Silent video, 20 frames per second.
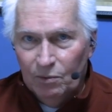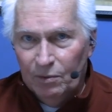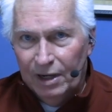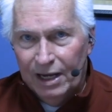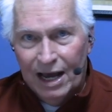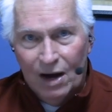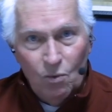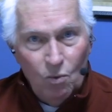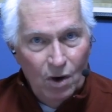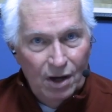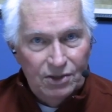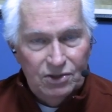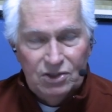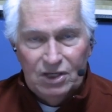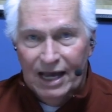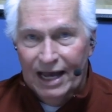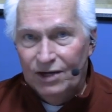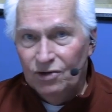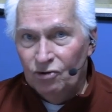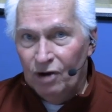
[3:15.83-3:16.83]
We got one
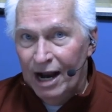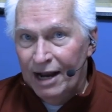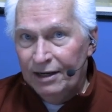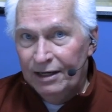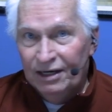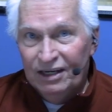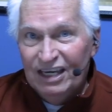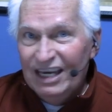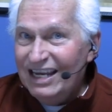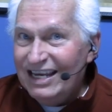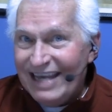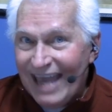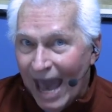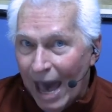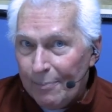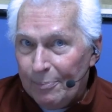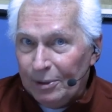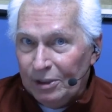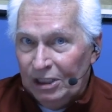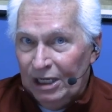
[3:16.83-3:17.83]
side trying to
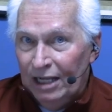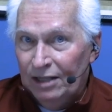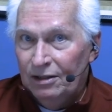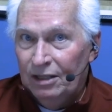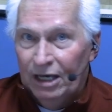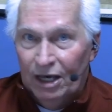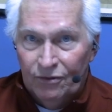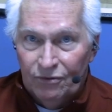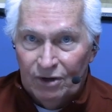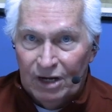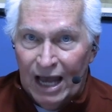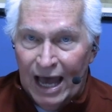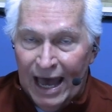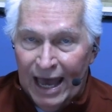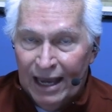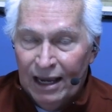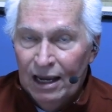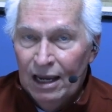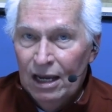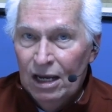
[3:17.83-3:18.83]
decapitate the other
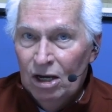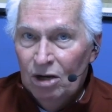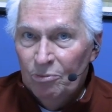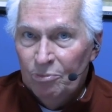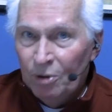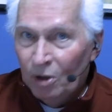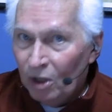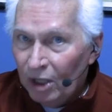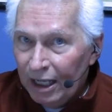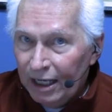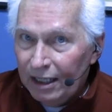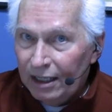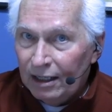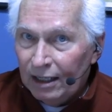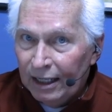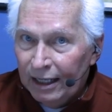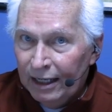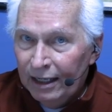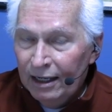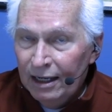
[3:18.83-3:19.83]
guy
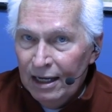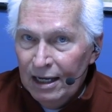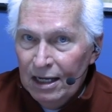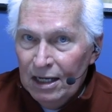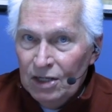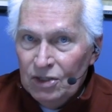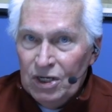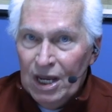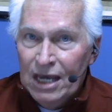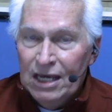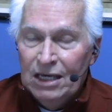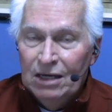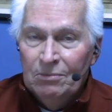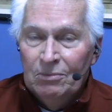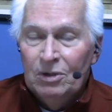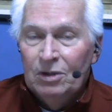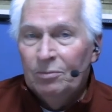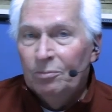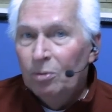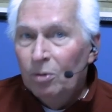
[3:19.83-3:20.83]
politically, take him
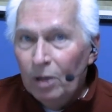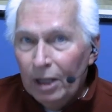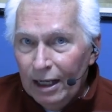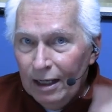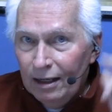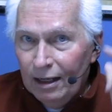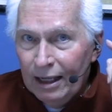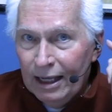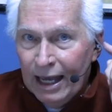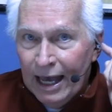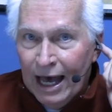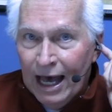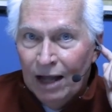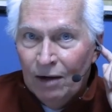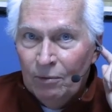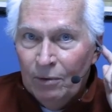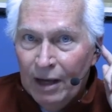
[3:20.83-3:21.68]
completely out.